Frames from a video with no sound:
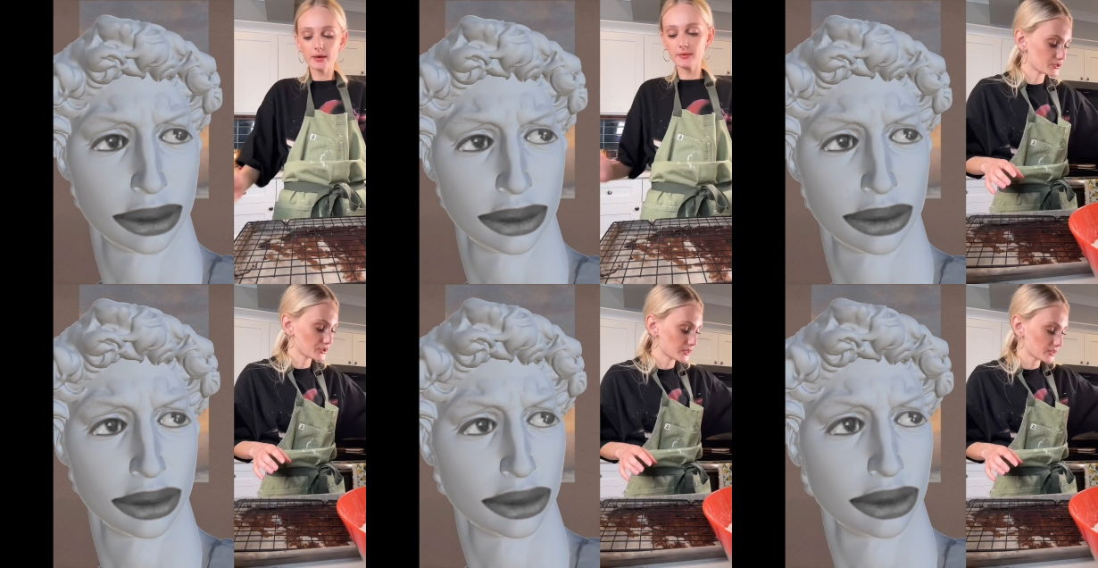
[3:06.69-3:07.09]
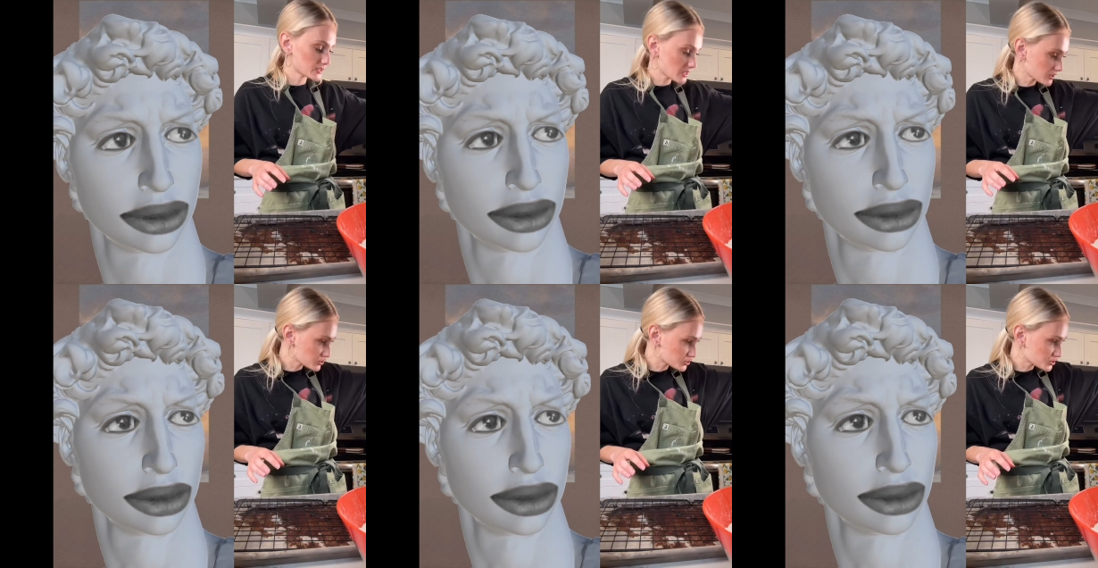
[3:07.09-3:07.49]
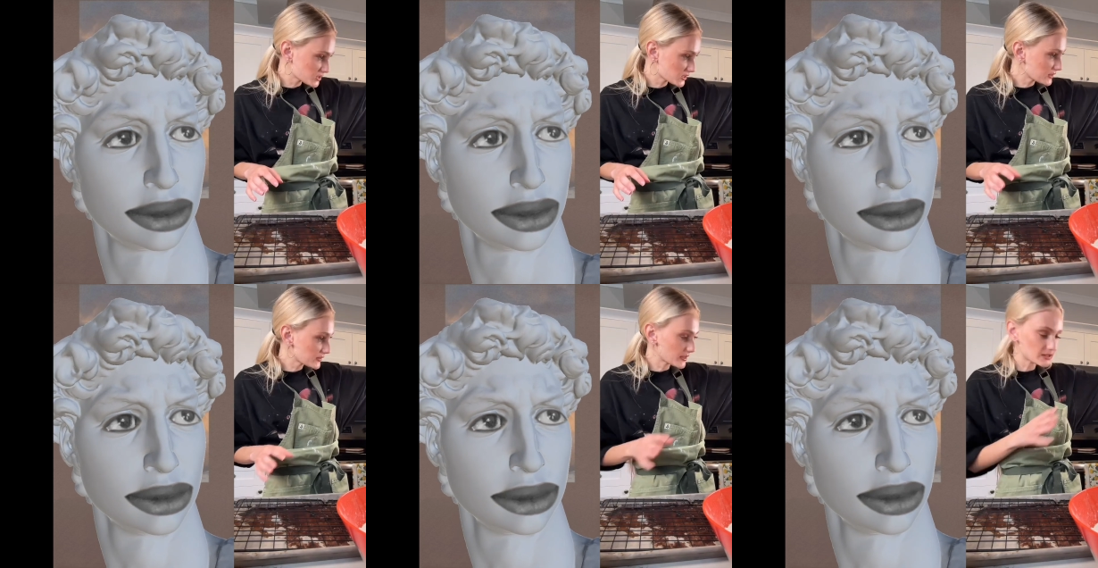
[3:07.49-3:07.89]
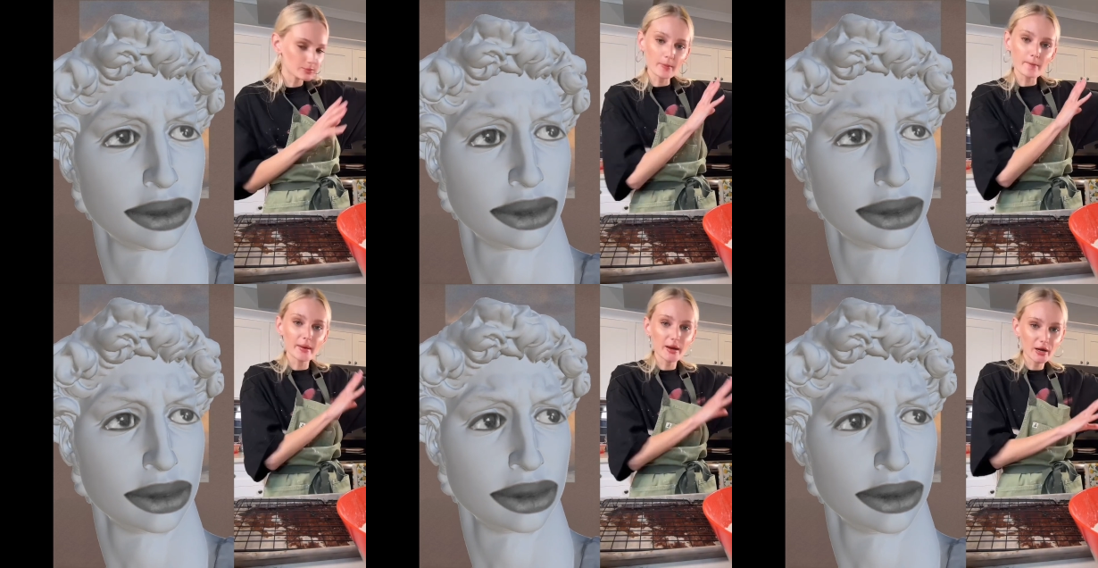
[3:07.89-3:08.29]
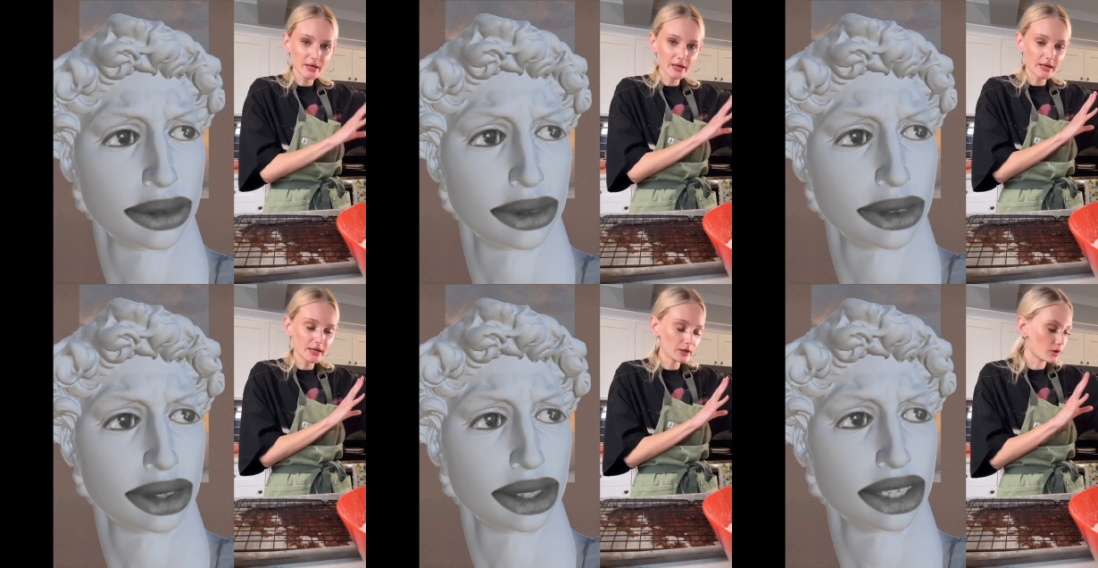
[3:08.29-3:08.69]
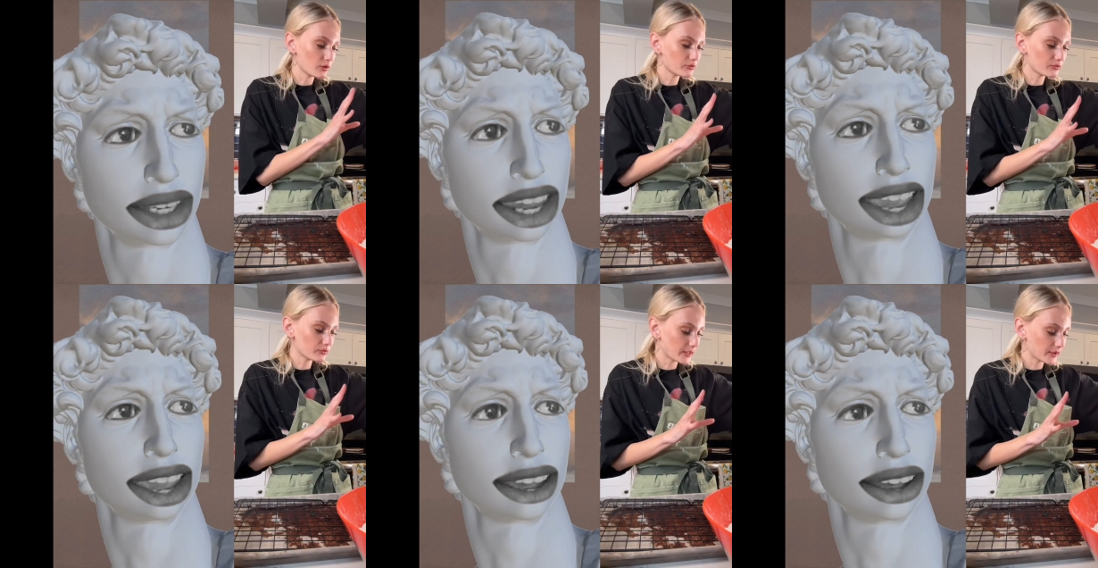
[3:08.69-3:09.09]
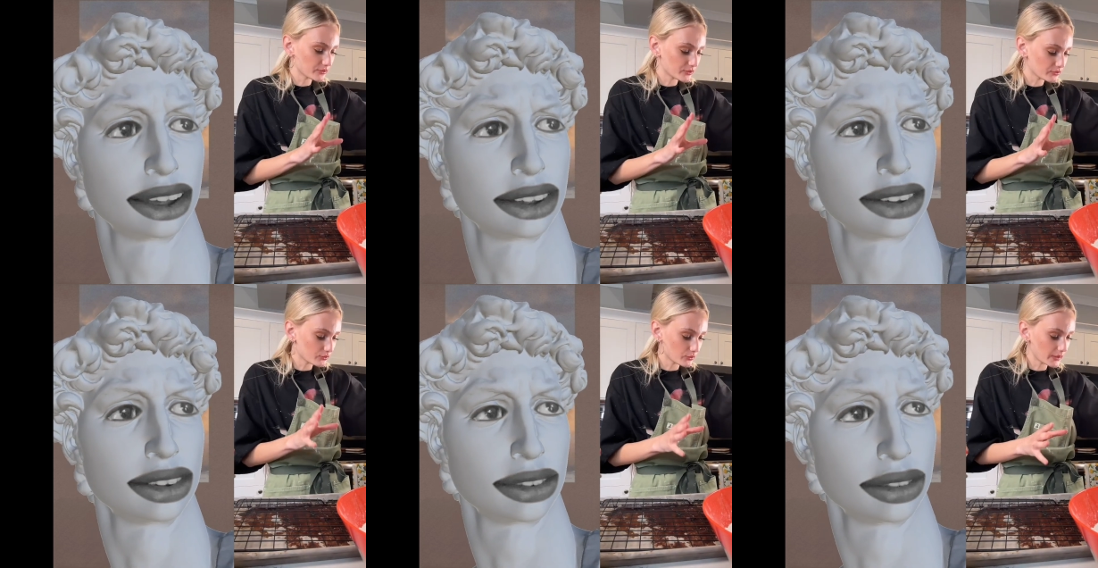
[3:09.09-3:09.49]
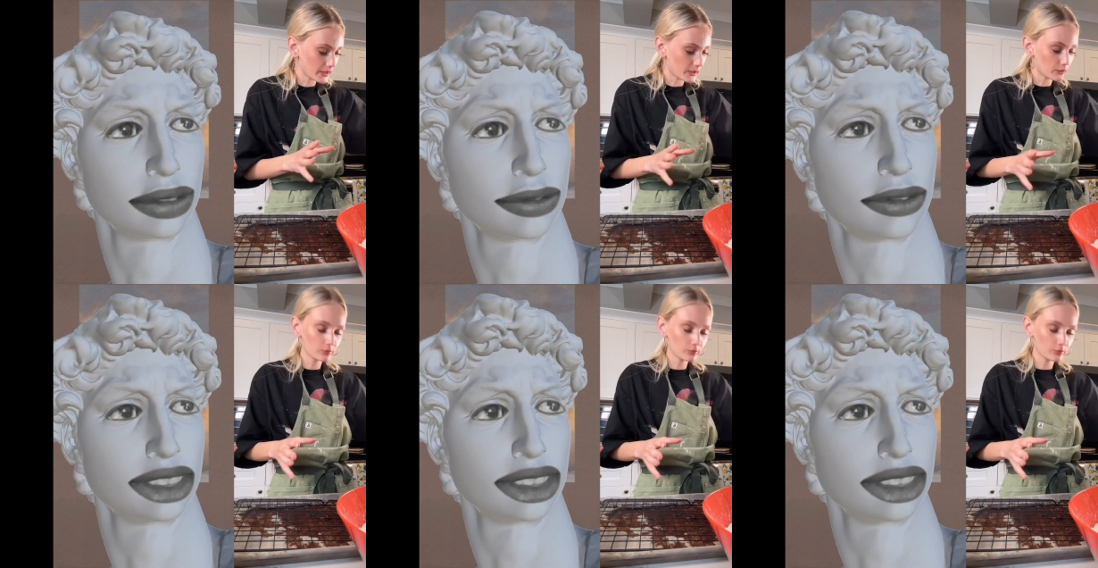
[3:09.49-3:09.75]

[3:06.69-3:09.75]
Speaker 1: You're gonna take your chicken that's been marinating. Yeah. All